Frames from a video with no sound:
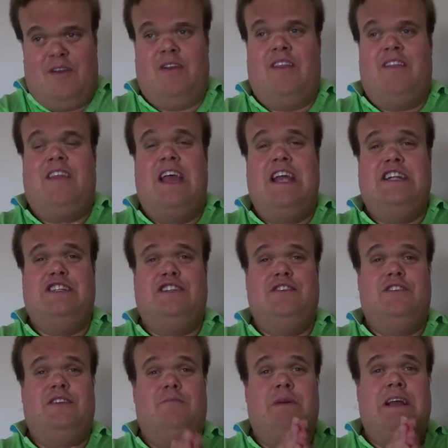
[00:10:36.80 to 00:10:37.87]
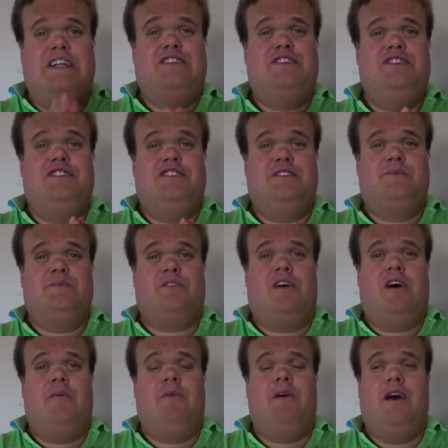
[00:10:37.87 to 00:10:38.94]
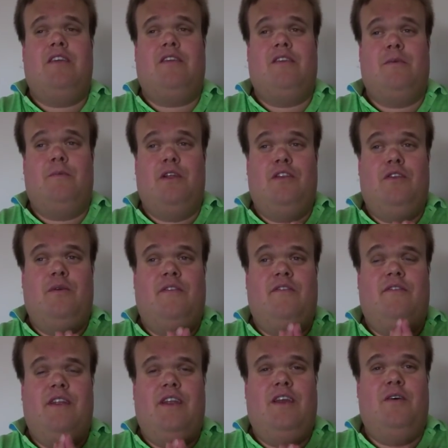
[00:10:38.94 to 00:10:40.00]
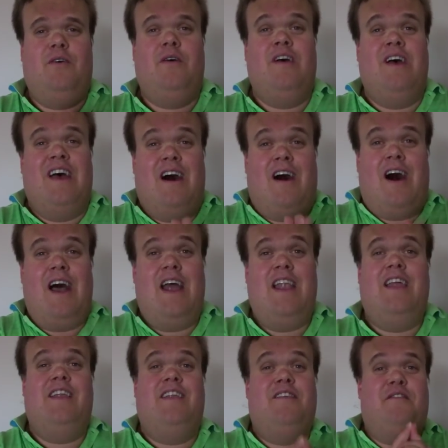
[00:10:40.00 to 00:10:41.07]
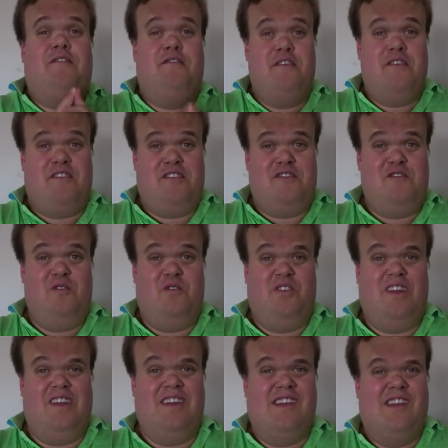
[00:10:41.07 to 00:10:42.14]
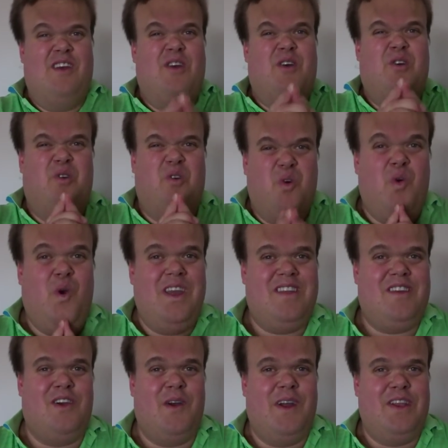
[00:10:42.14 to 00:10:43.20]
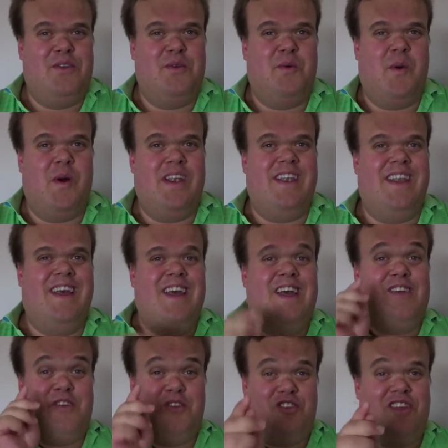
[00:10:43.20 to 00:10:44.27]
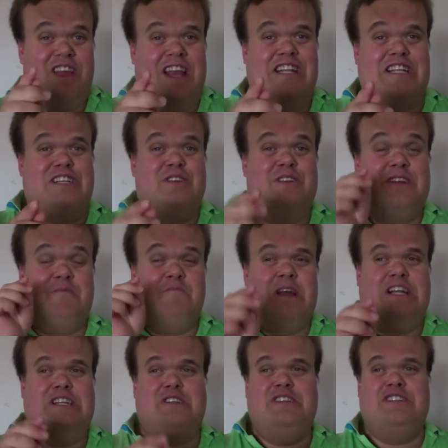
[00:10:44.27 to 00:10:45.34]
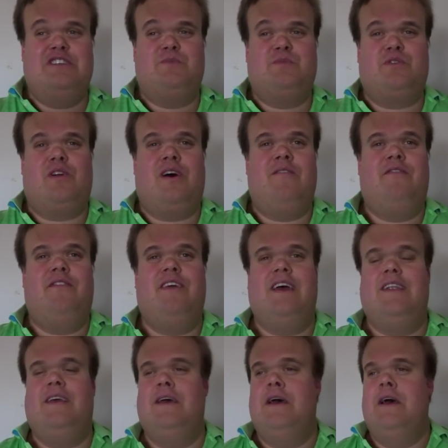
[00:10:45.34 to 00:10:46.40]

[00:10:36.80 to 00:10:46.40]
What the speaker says: stay tuned and make sure you subscribe, guys, because I'm going to do a video, Ireland versus New Zealand. Who is going to win? So stay tuned and make sure you subscribe for that.